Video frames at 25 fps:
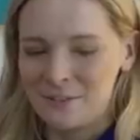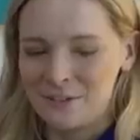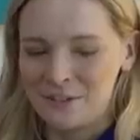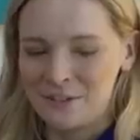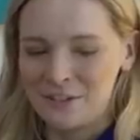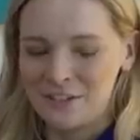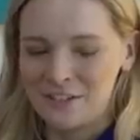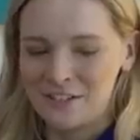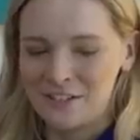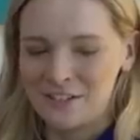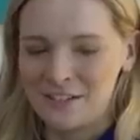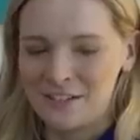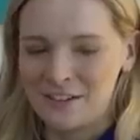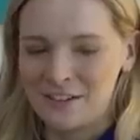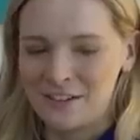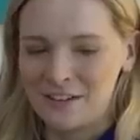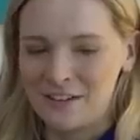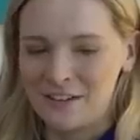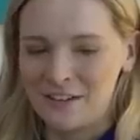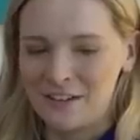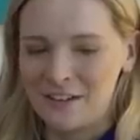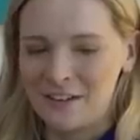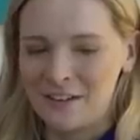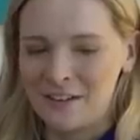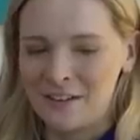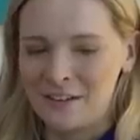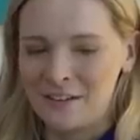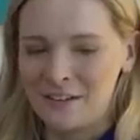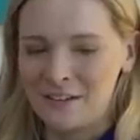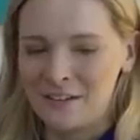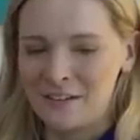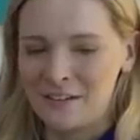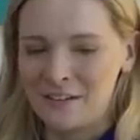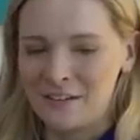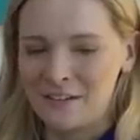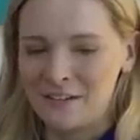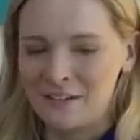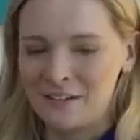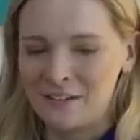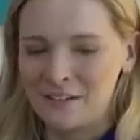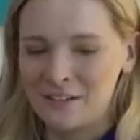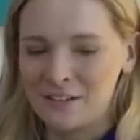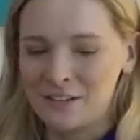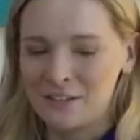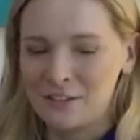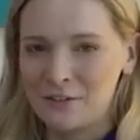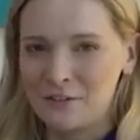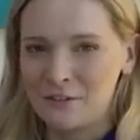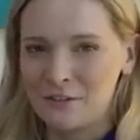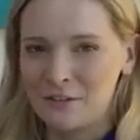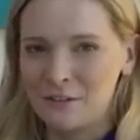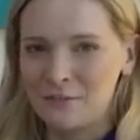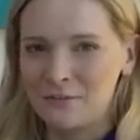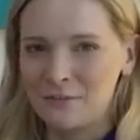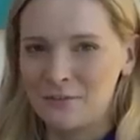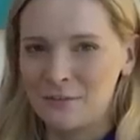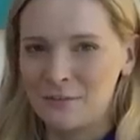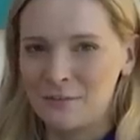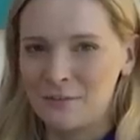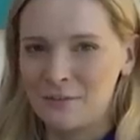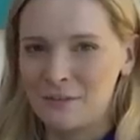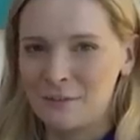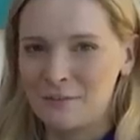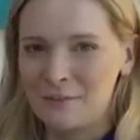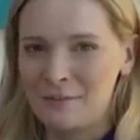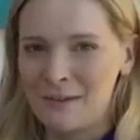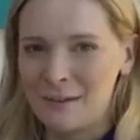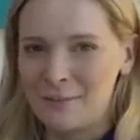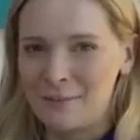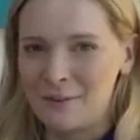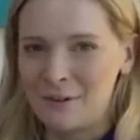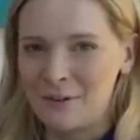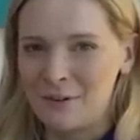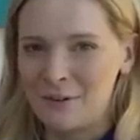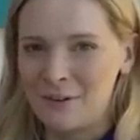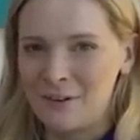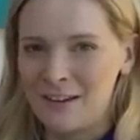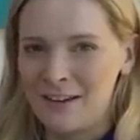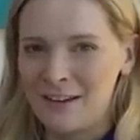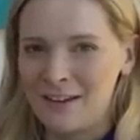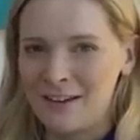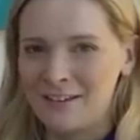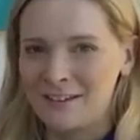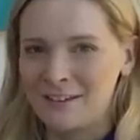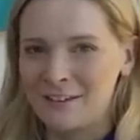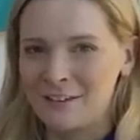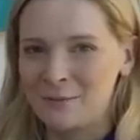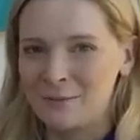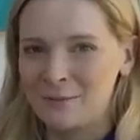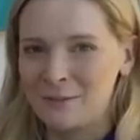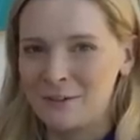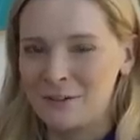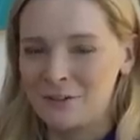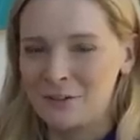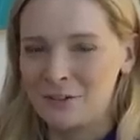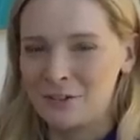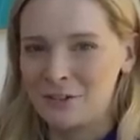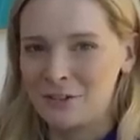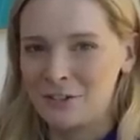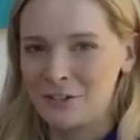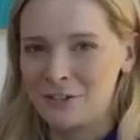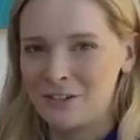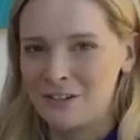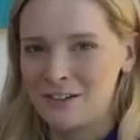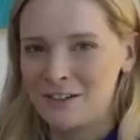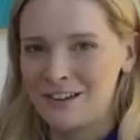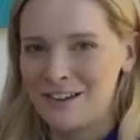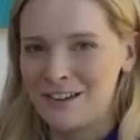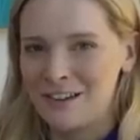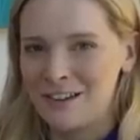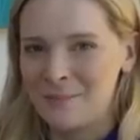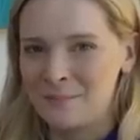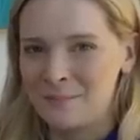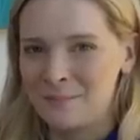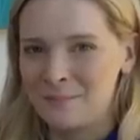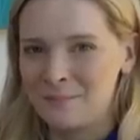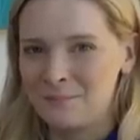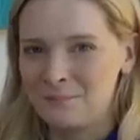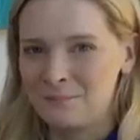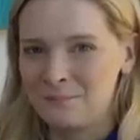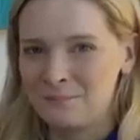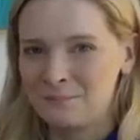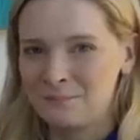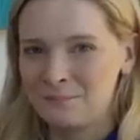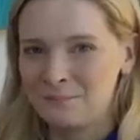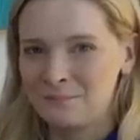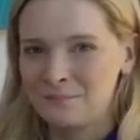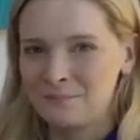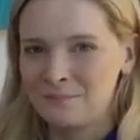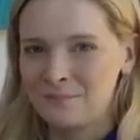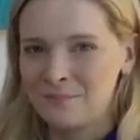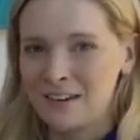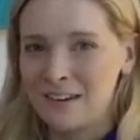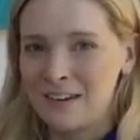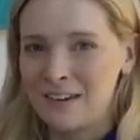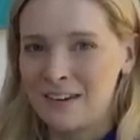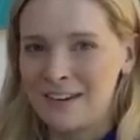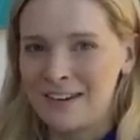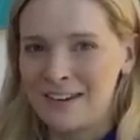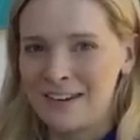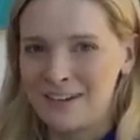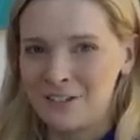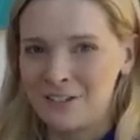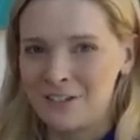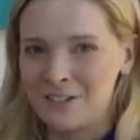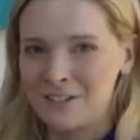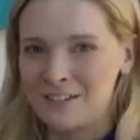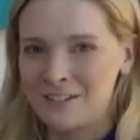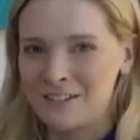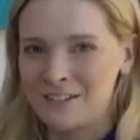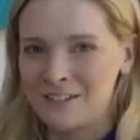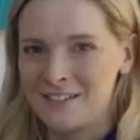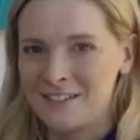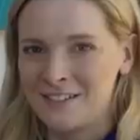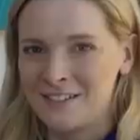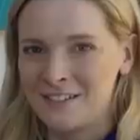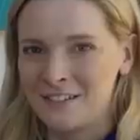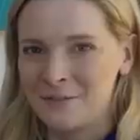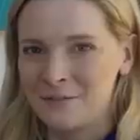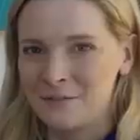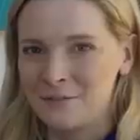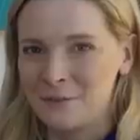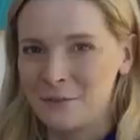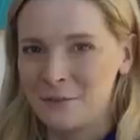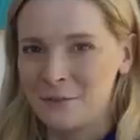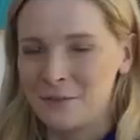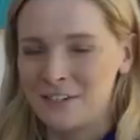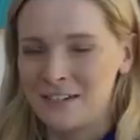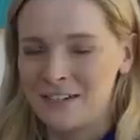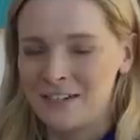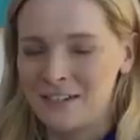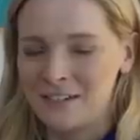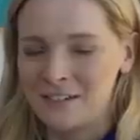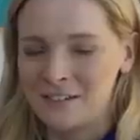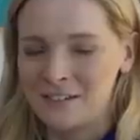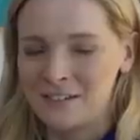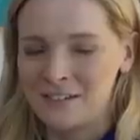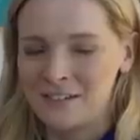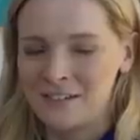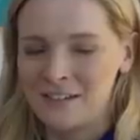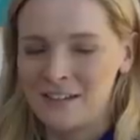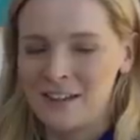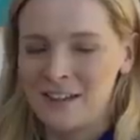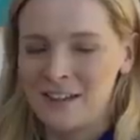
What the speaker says: which is a story from the Mabinogi, the Welsh legends and folk tales,